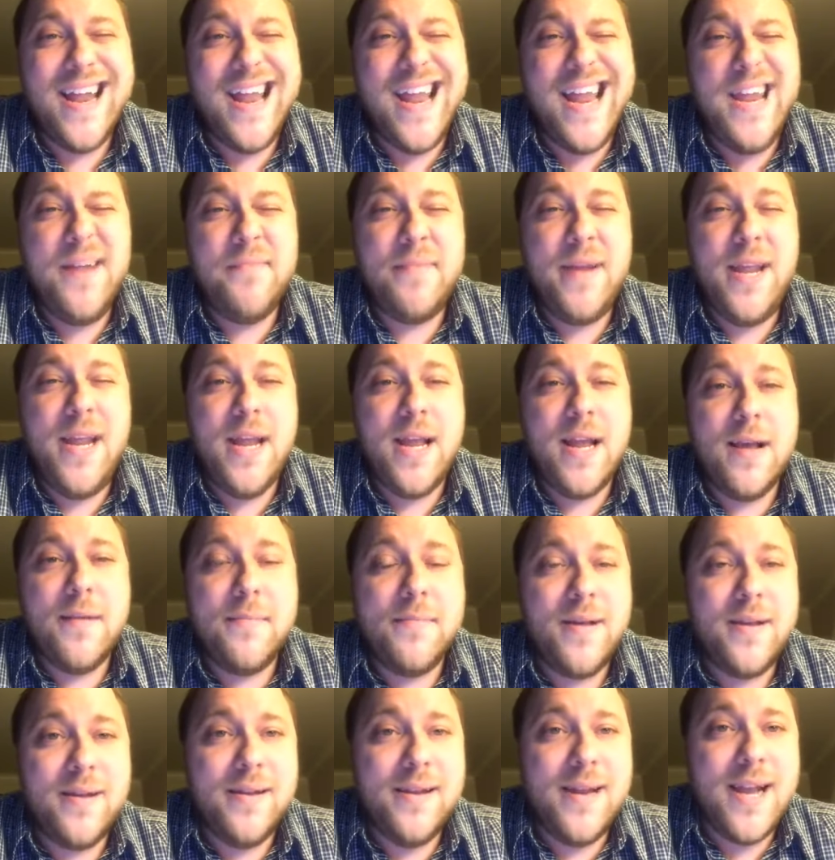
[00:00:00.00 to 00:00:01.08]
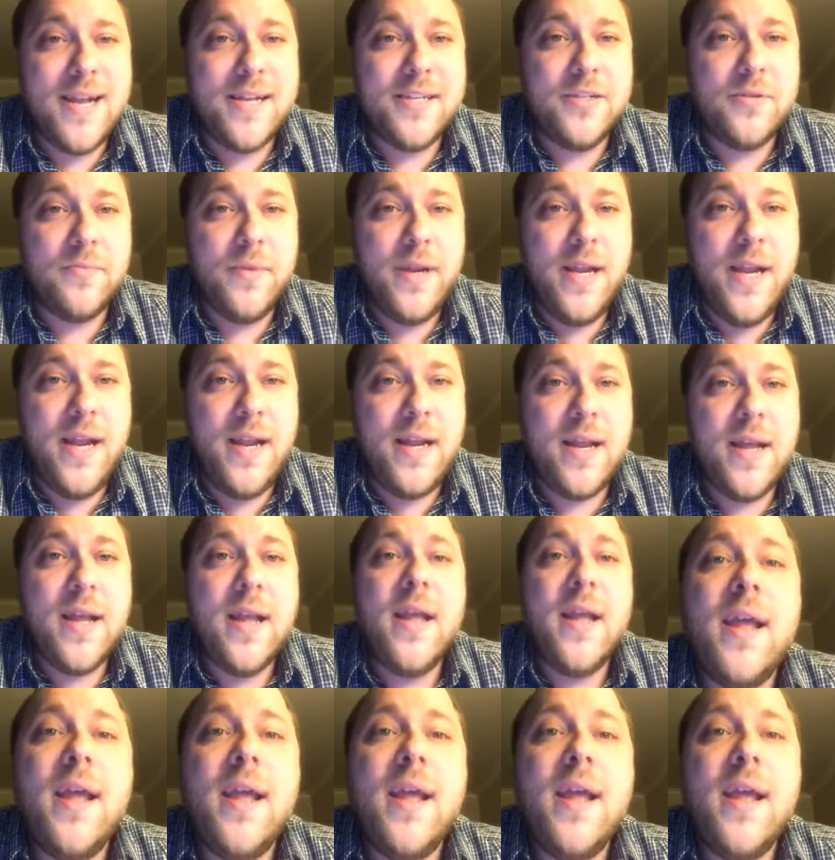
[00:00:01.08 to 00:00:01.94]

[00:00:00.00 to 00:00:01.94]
eight p m next week,